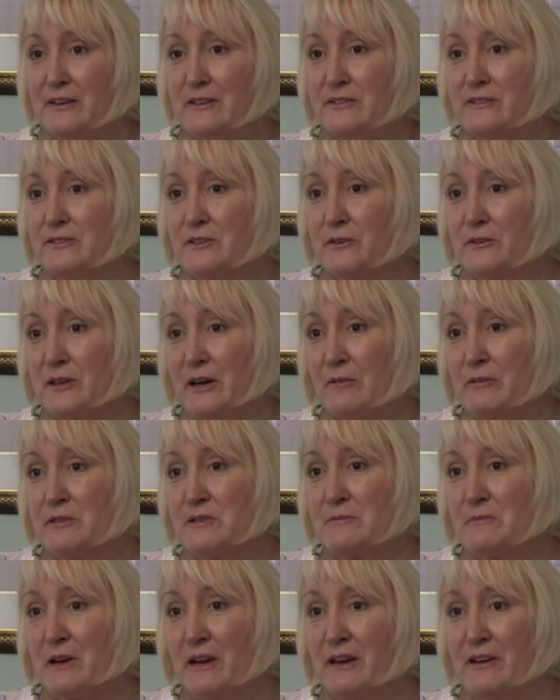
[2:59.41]
So that
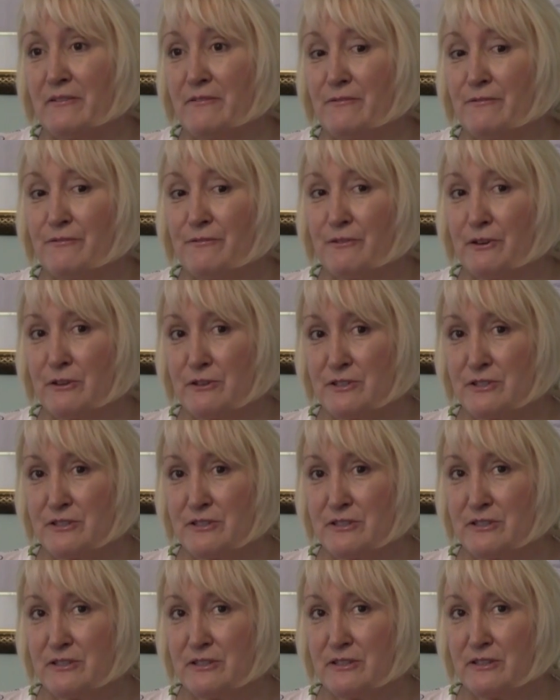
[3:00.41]
was my
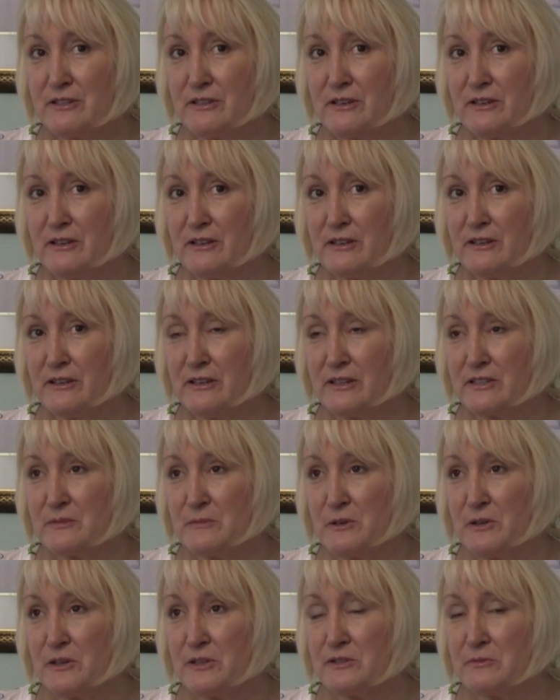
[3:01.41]
first
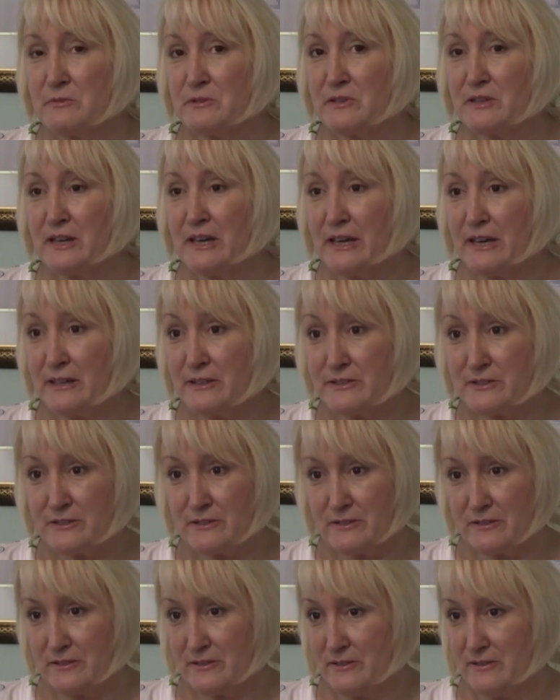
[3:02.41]
experience with
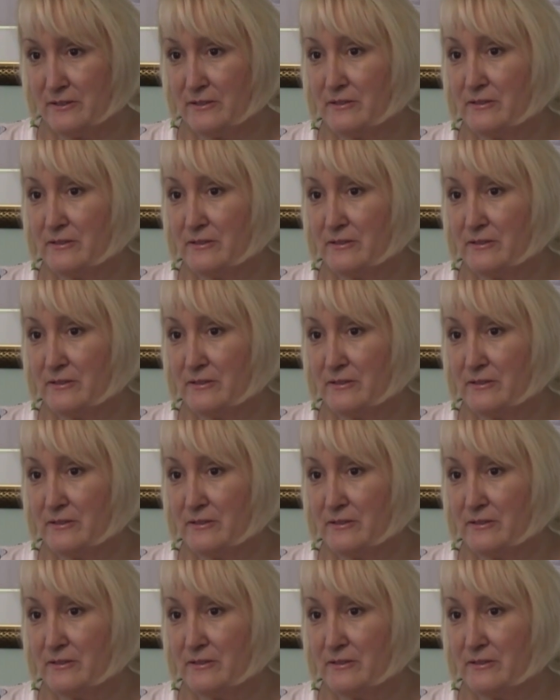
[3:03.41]
cancer